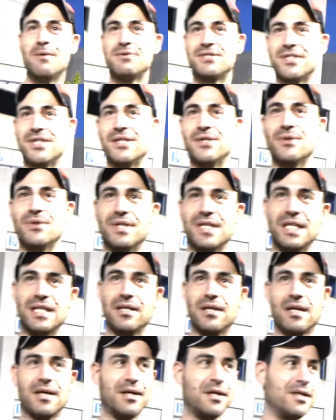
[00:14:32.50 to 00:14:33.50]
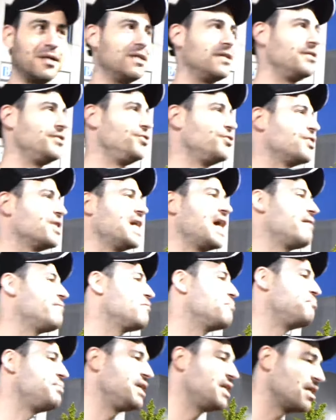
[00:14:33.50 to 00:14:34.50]
Absolutely. You can have a
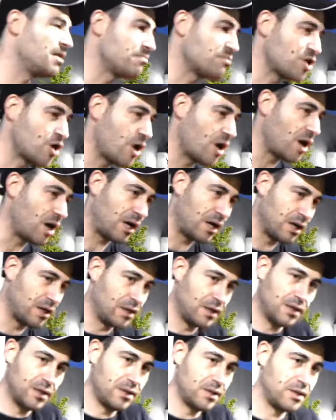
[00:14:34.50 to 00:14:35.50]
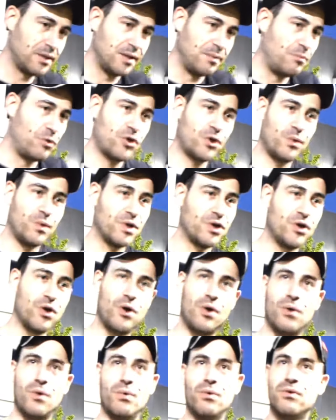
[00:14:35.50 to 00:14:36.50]
beat up car, the motor will
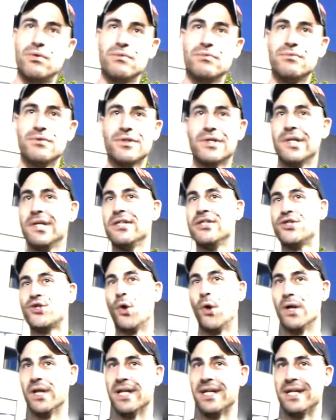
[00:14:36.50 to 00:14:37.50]
go shortly.